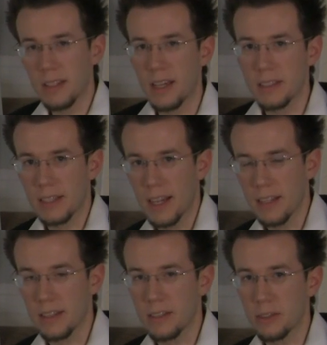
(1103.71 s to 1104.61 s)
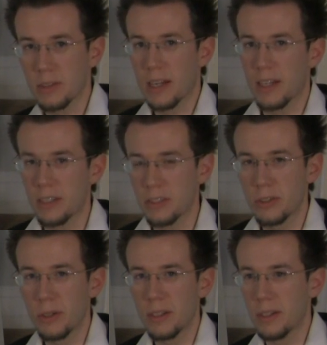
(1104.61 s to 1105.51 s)
guys together so that I could
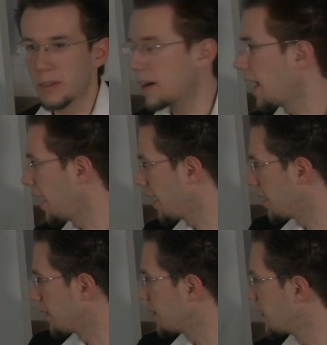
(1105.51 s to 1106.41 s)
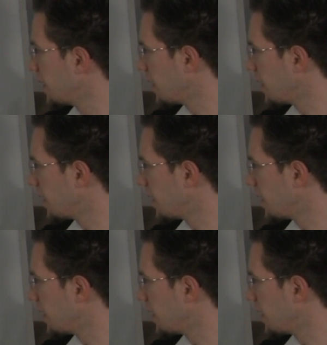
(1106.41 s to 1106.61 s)
show you how